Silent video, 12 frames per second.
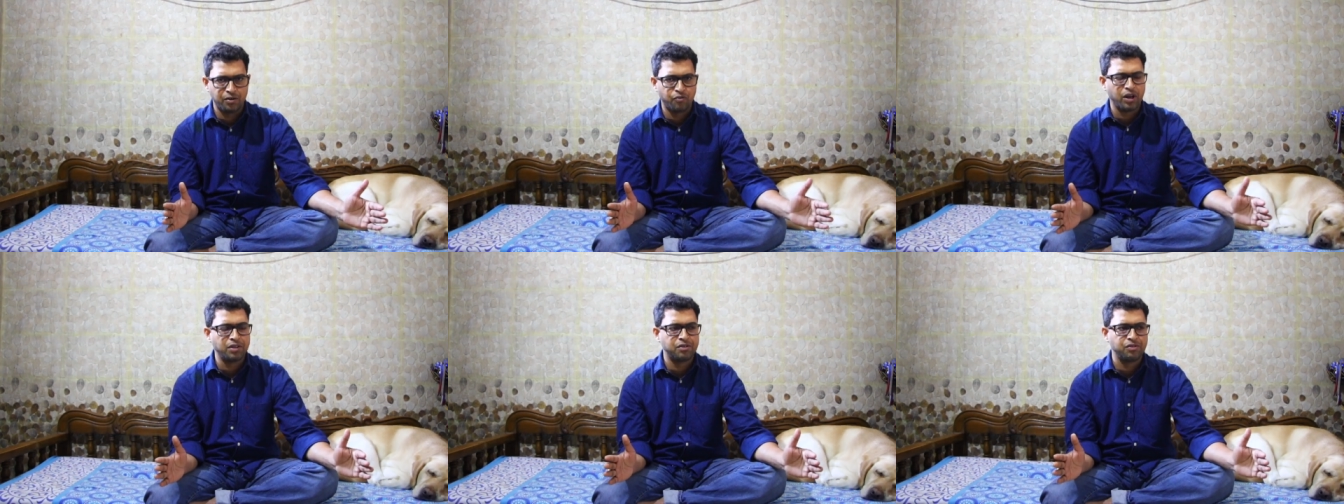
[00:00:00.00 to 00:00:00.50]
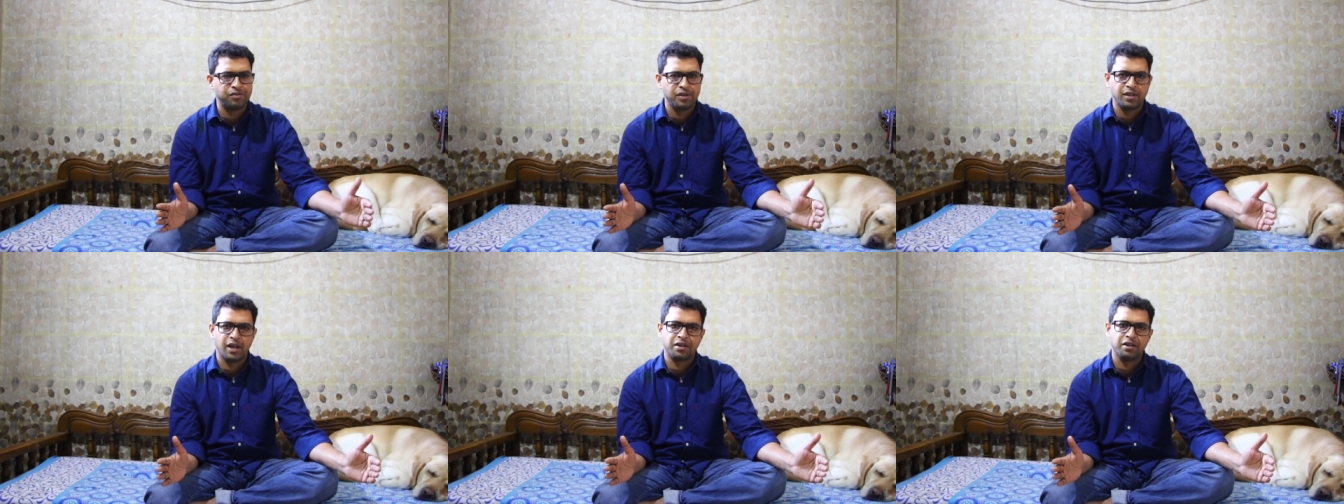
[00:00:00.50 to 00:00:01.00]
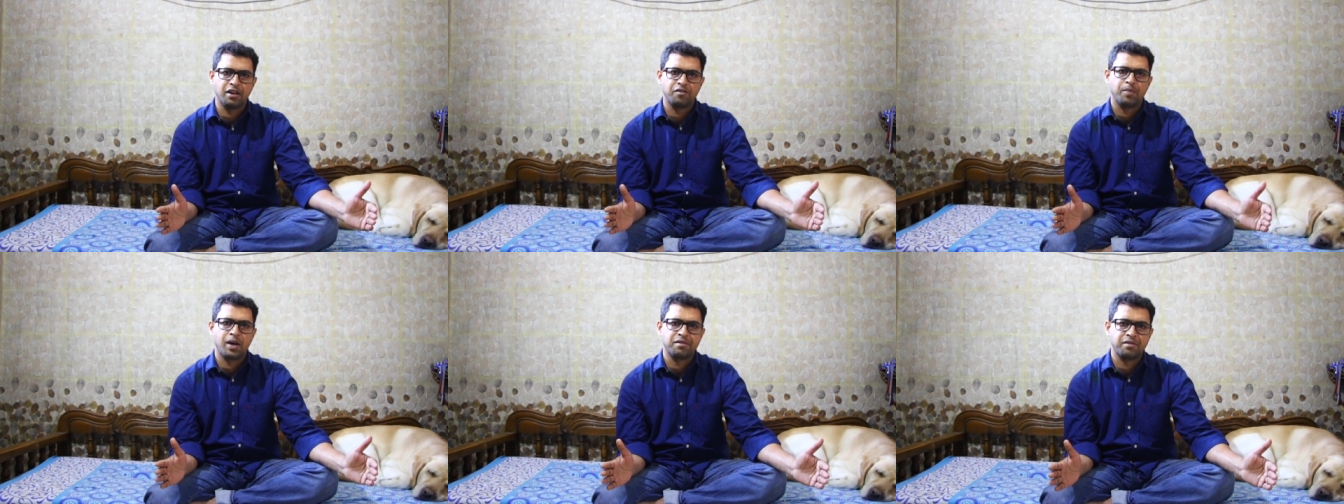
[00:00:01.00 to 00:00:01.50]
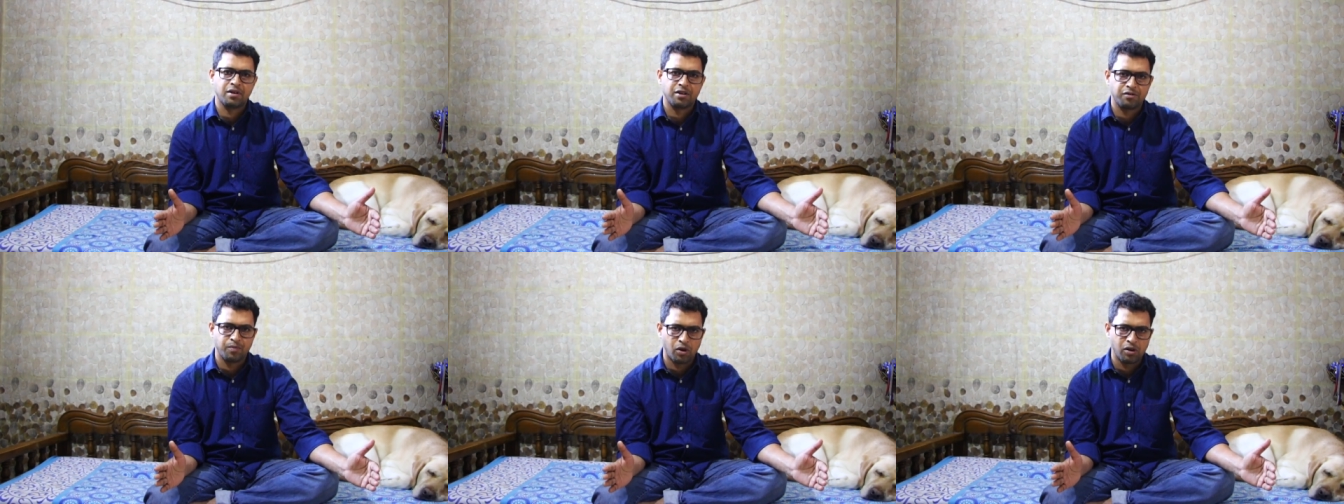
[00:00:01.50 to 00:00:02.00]
Once you see that he has mastered a
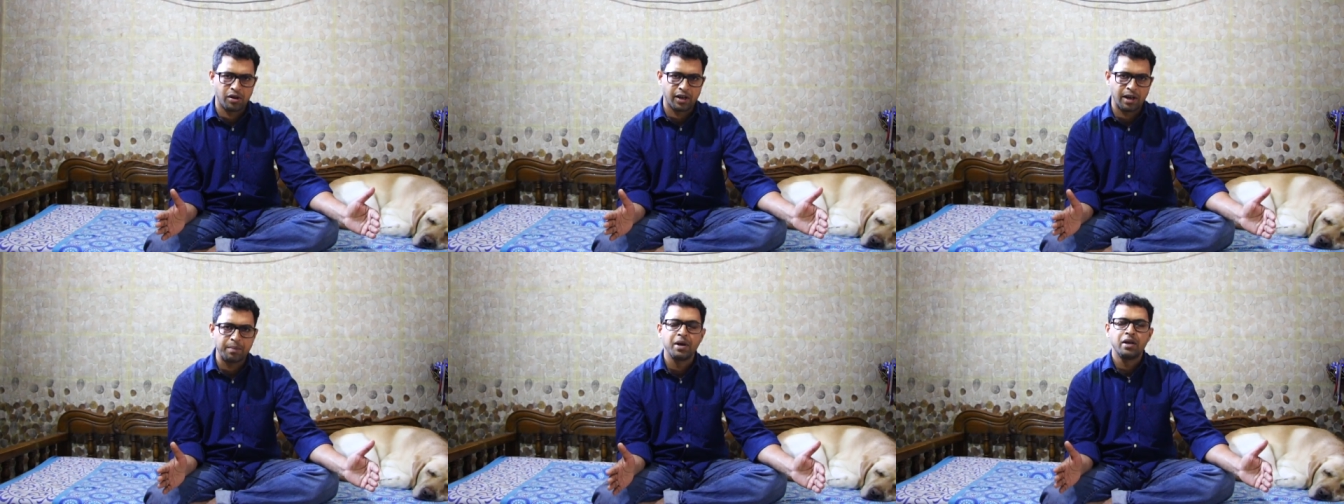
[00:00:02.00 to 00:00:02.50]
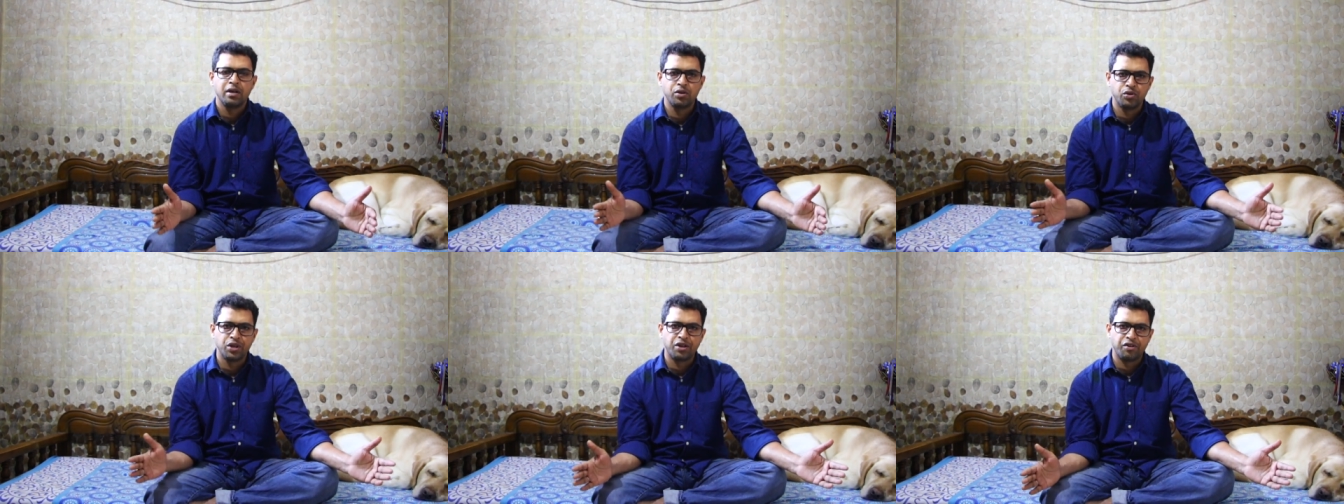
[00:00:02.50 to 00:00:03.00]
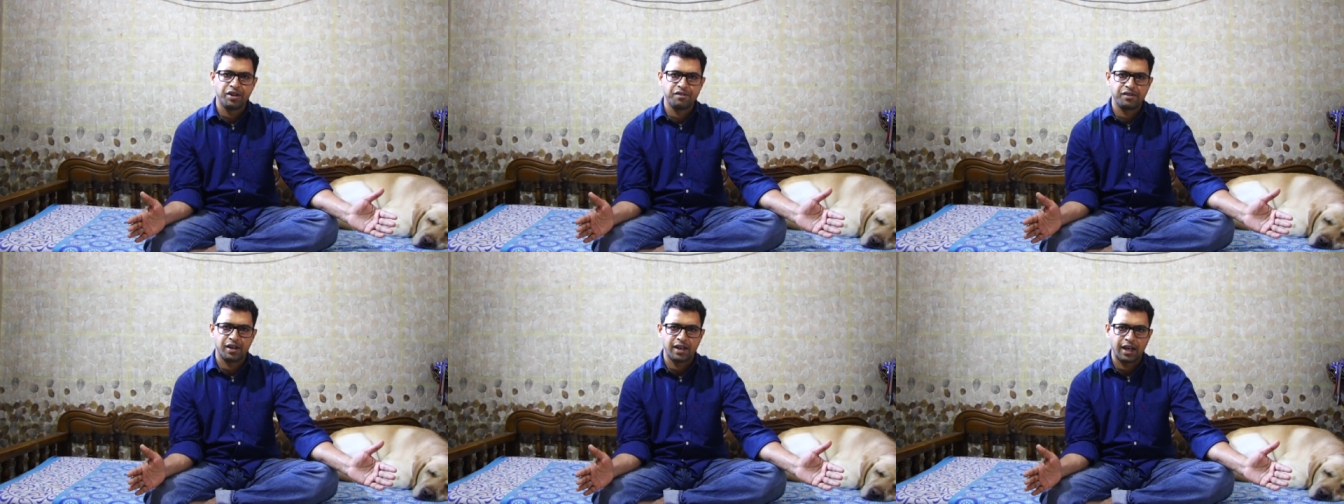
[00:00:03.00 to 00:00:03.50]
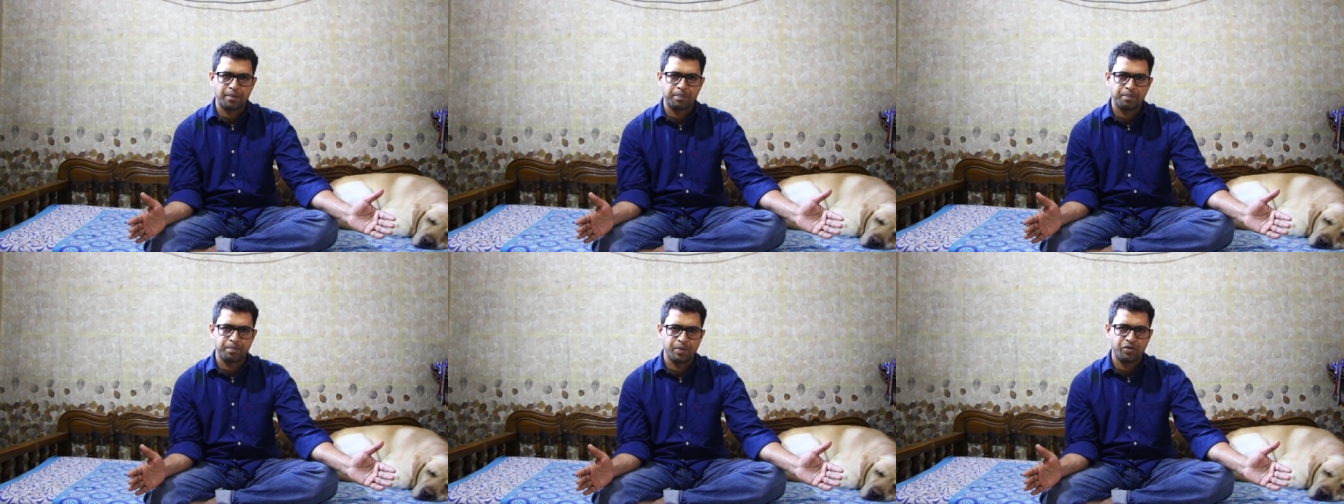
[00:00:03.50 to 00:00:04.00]
smaller gap, you increase the gap
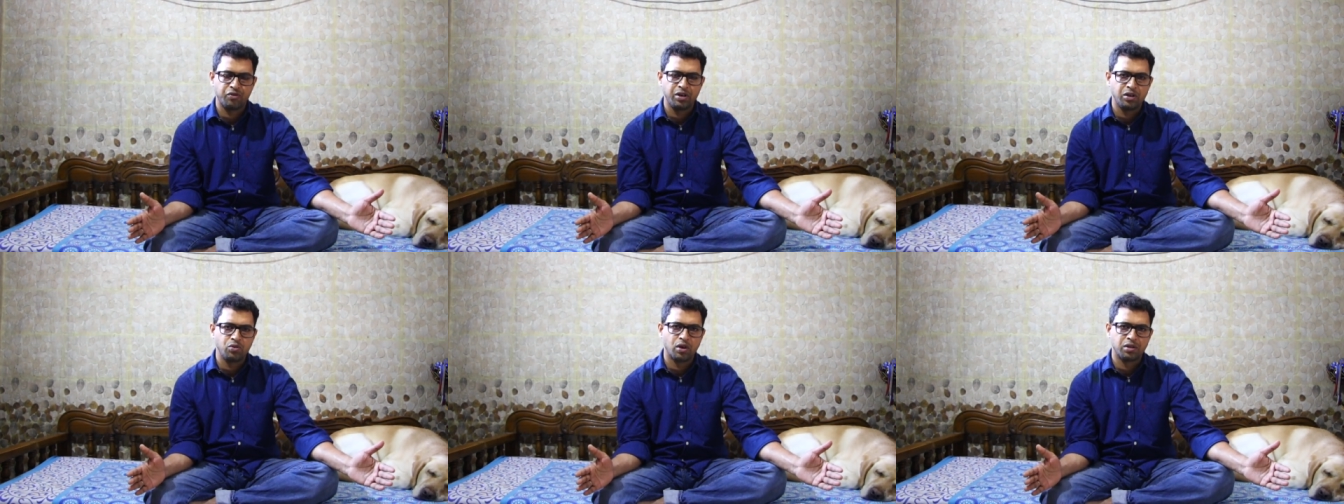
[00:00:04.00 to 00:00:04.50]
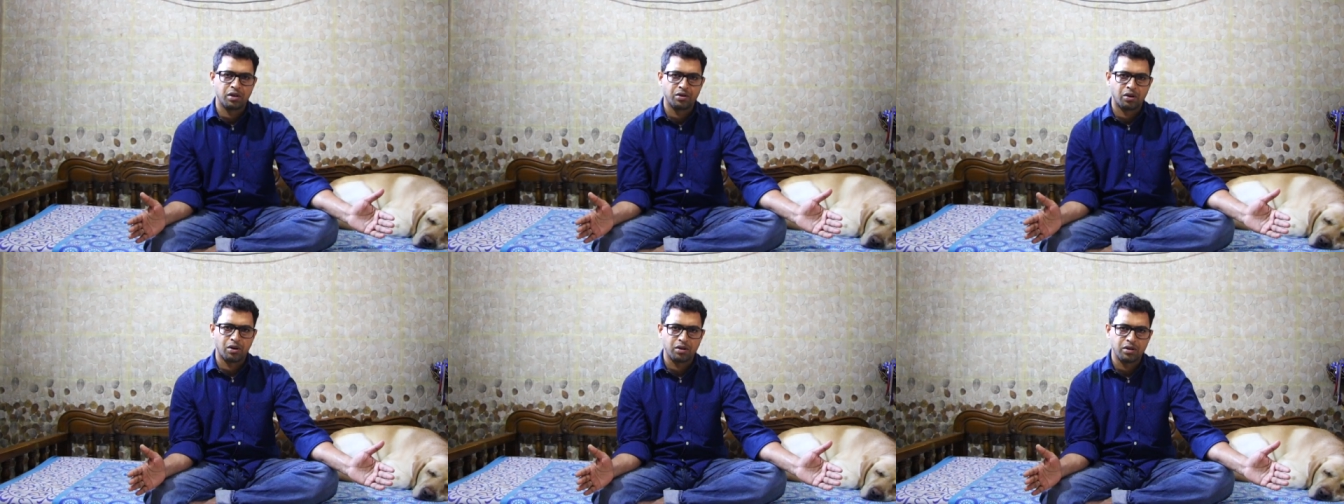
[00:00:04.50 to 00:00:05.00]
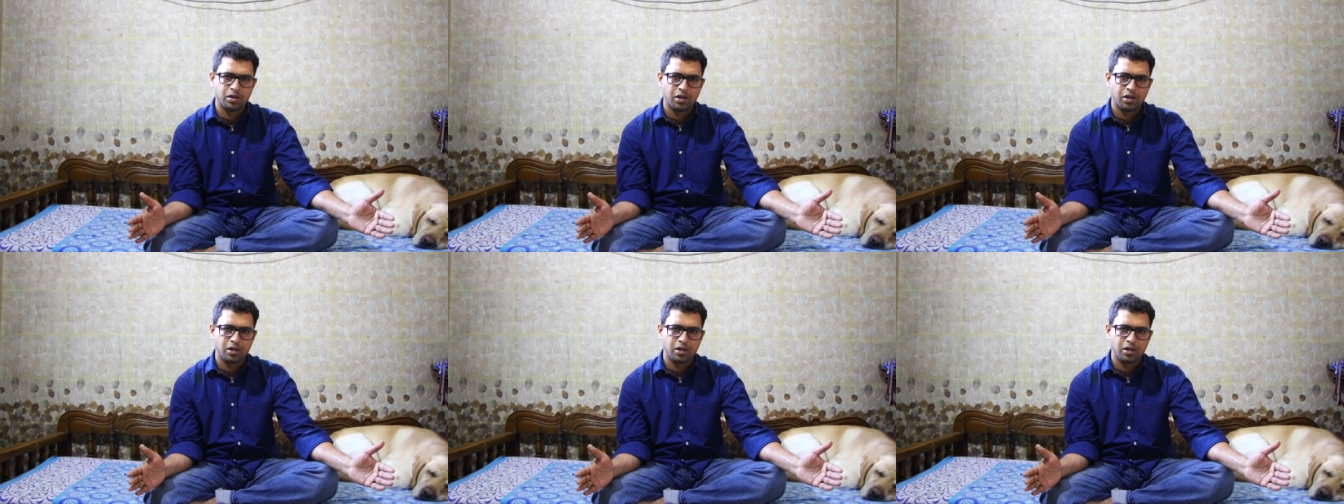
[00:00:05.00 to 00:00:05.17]
between you and the dog.